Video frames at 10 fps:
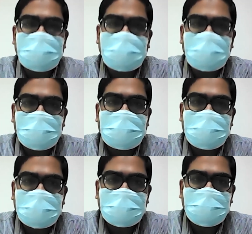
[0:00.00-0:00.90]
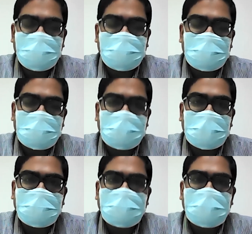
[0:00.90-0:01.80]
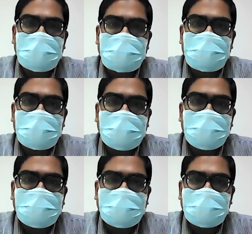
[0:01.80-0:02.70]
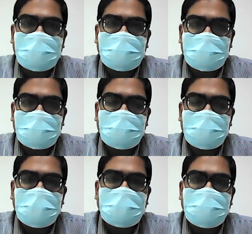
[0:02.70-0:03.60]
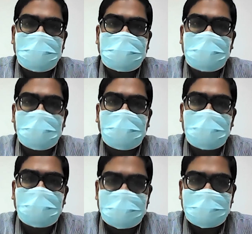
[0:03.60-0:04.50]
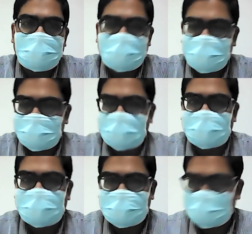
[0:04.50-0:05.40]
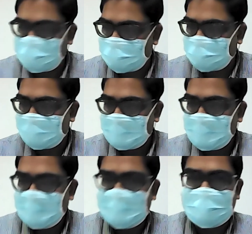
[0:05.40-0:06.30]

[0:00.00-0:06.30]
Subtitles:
is always painful, as you rightly said, be it physical or digital. So it's the same thing. Right.